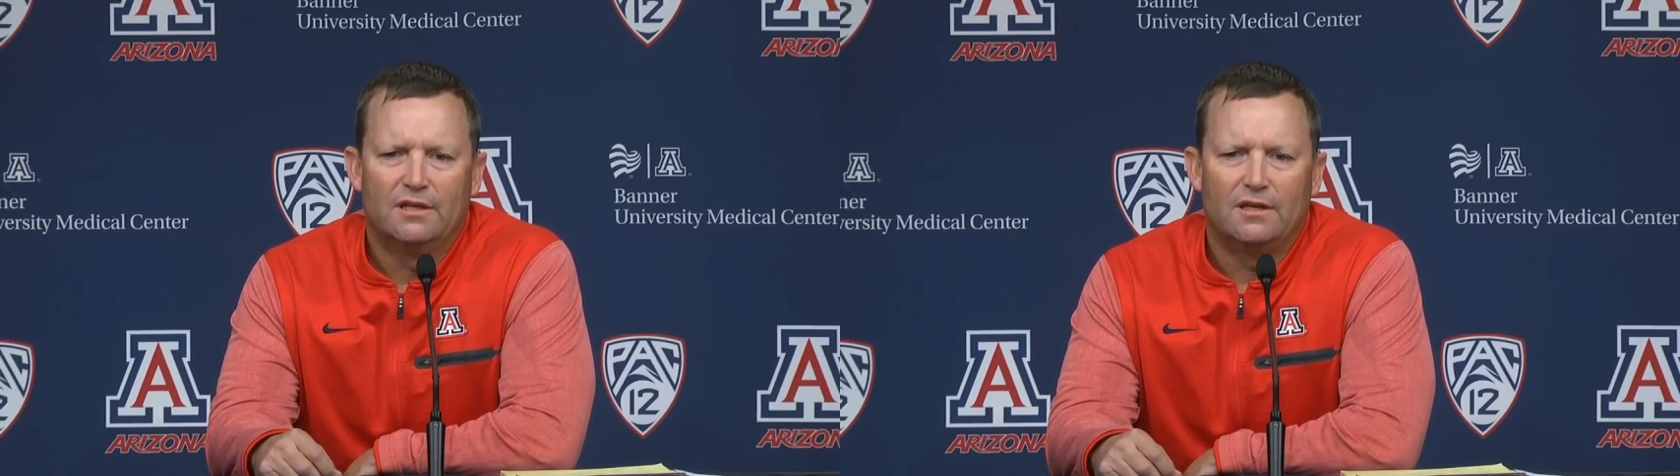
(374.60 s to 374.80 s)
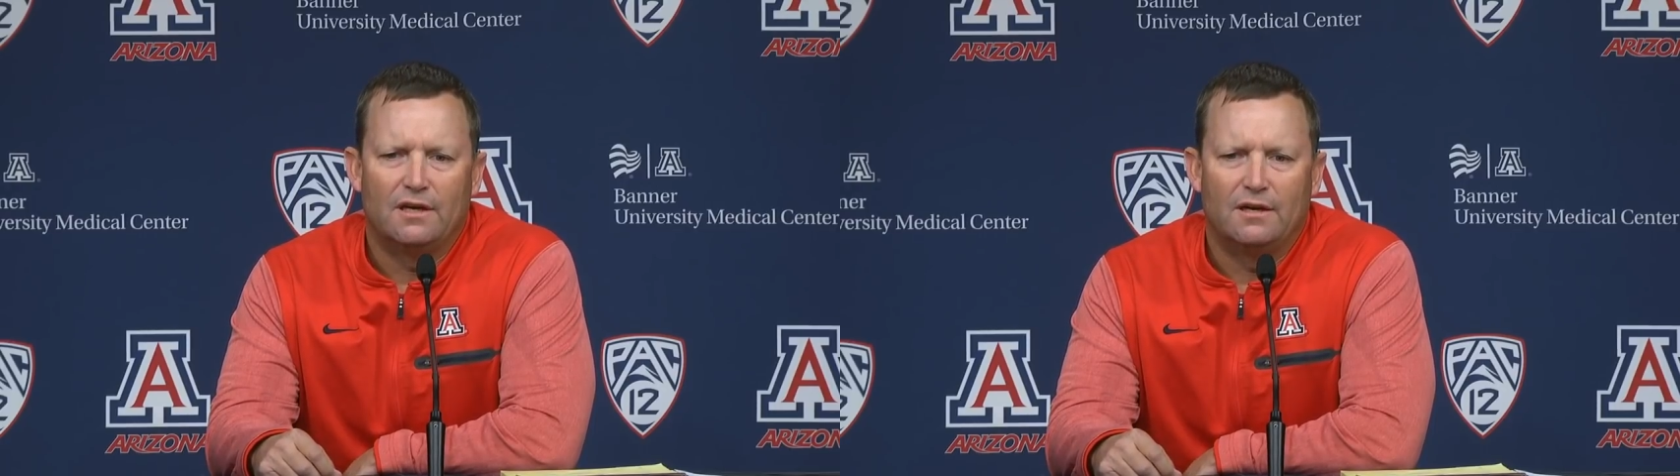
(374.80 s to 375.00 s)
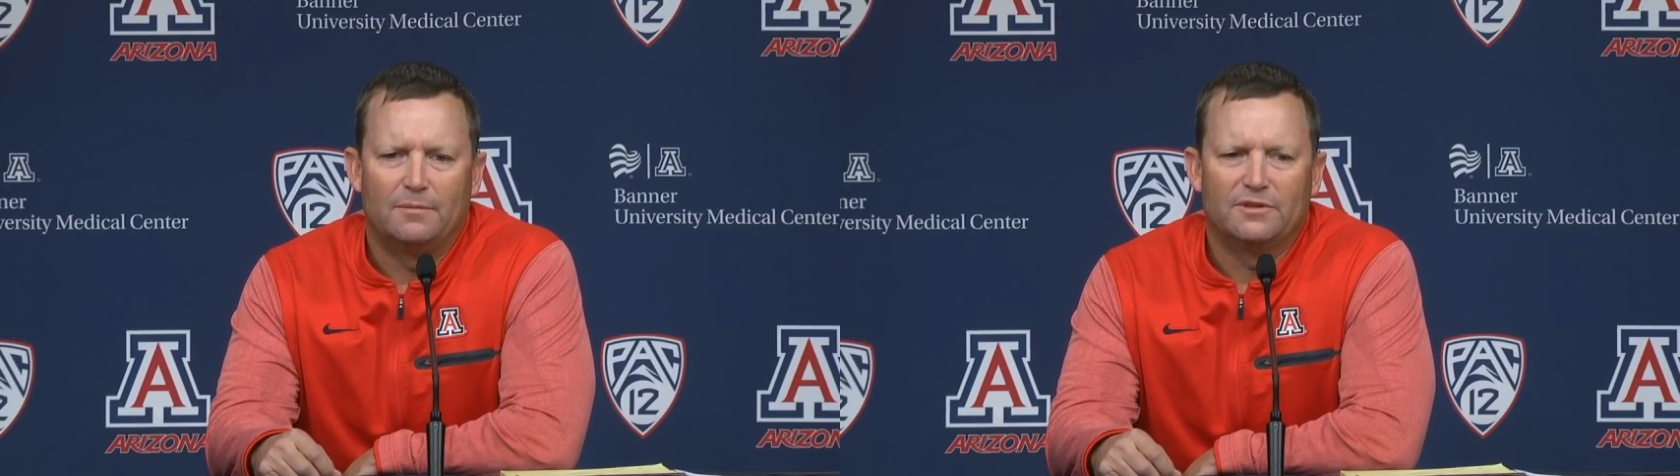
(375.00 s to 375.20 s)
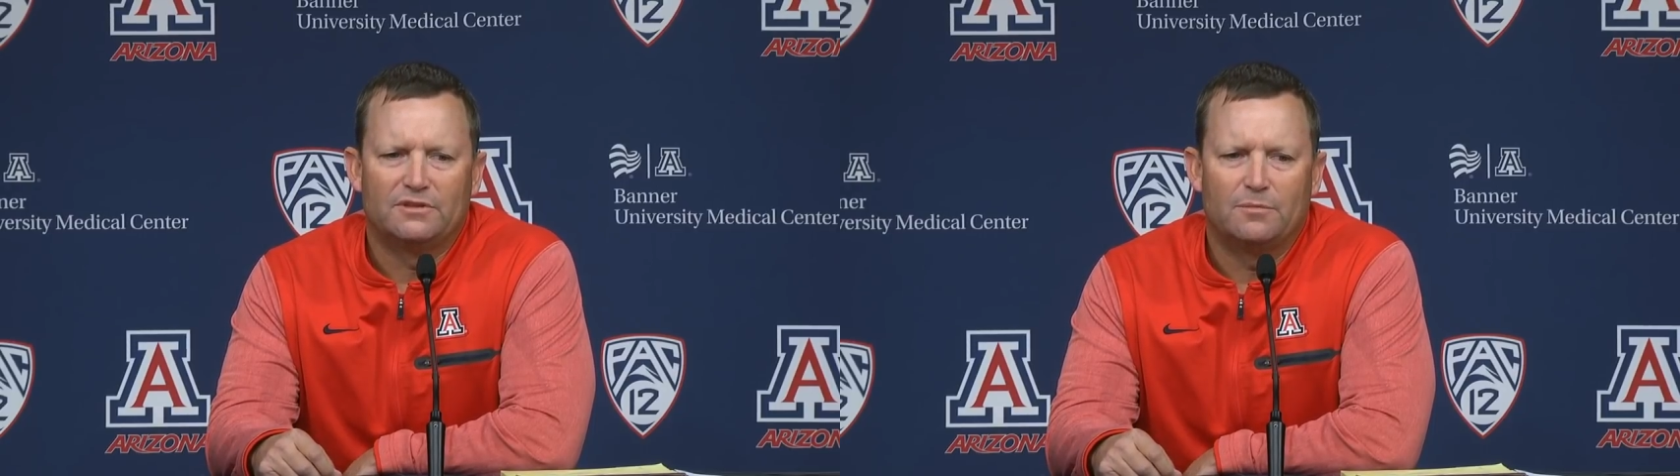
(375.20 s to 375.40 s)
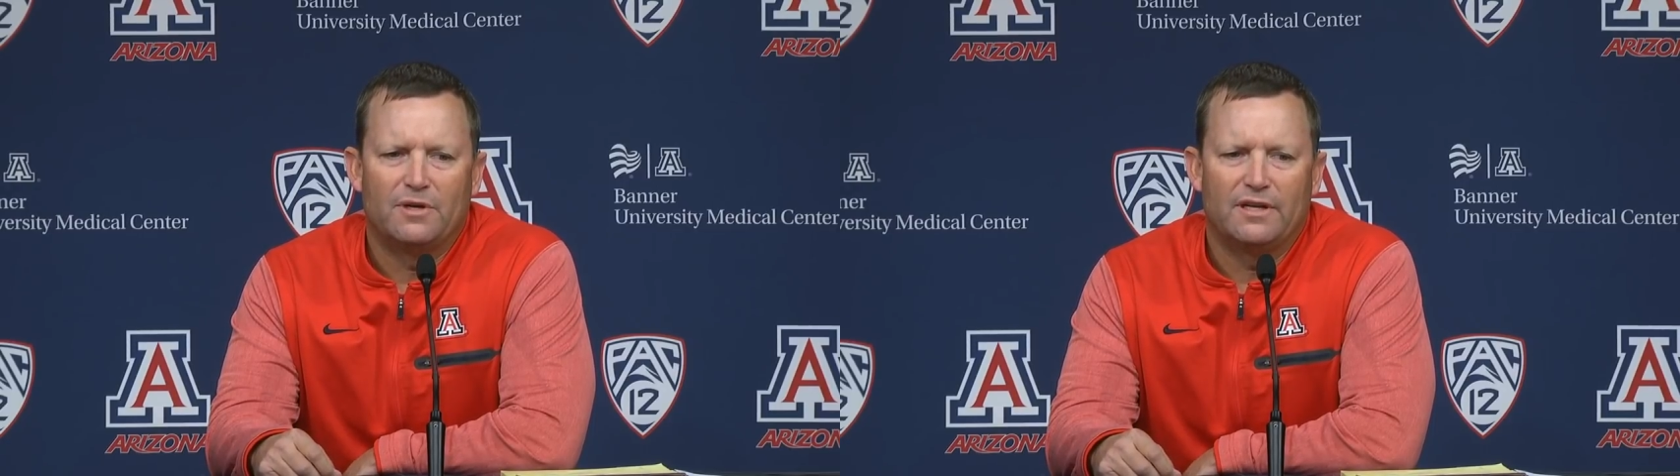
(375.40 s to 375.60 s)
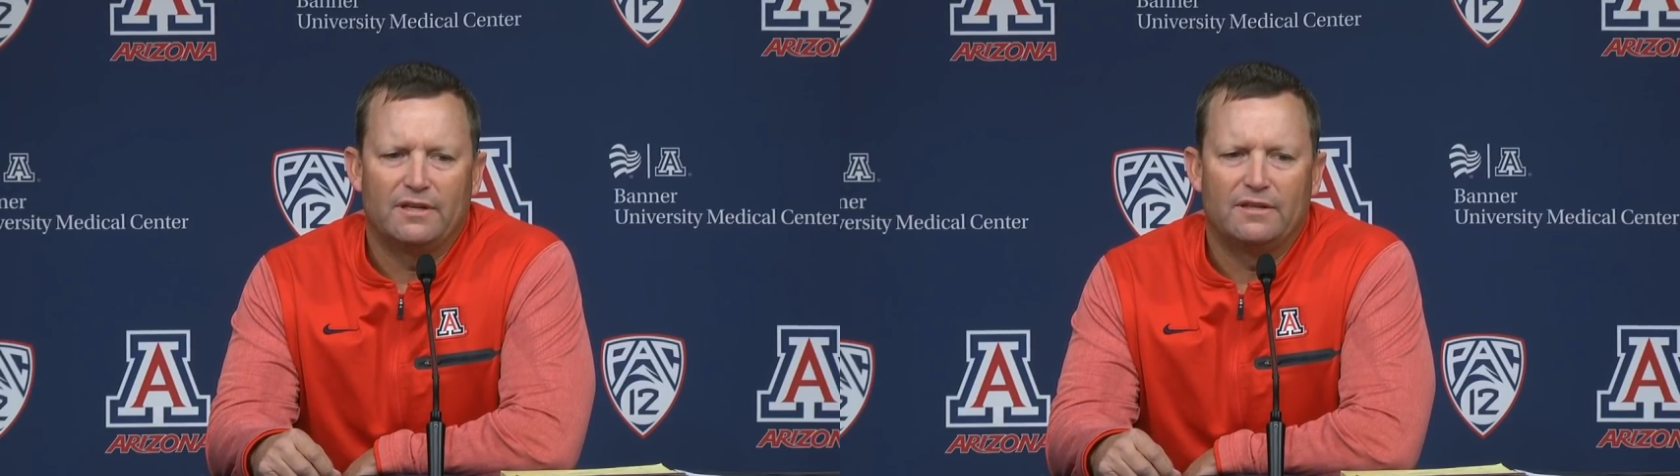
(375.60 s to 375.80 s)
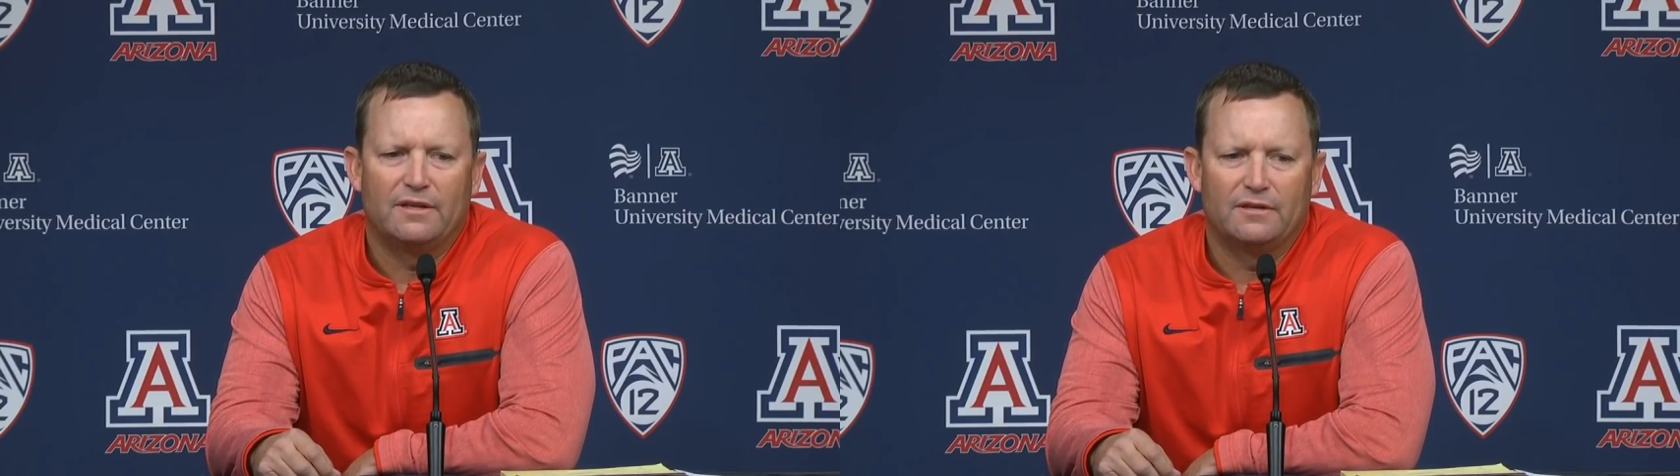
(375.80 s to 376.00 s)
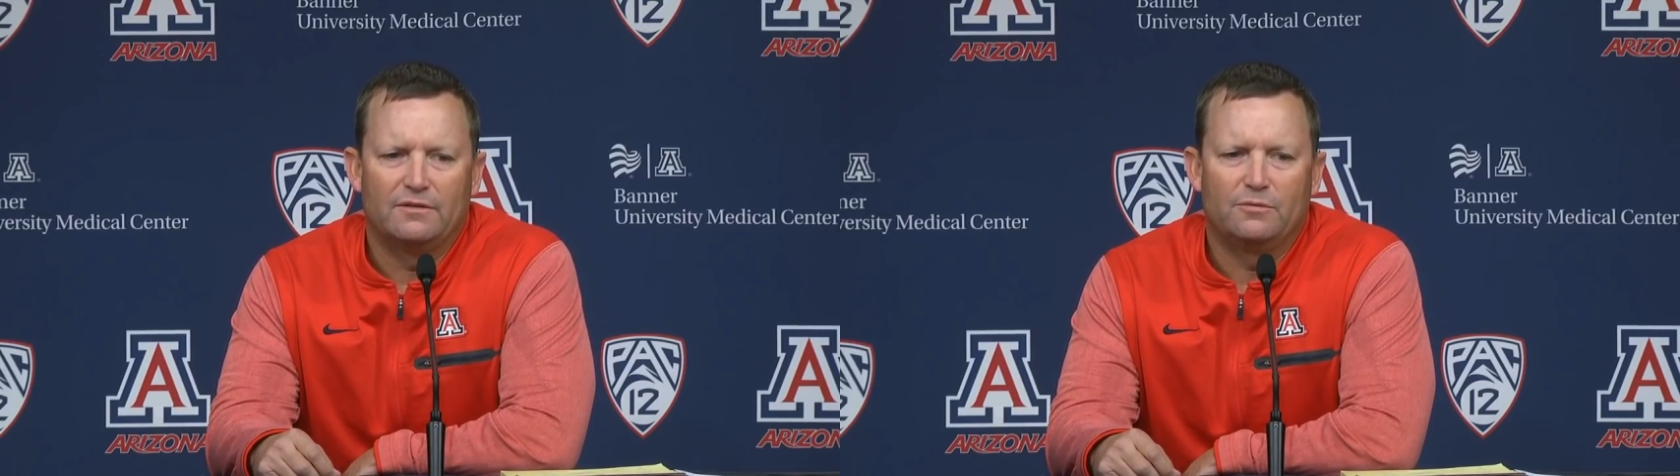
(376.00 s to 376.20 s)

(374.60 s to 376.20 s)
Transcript: um, and somebody that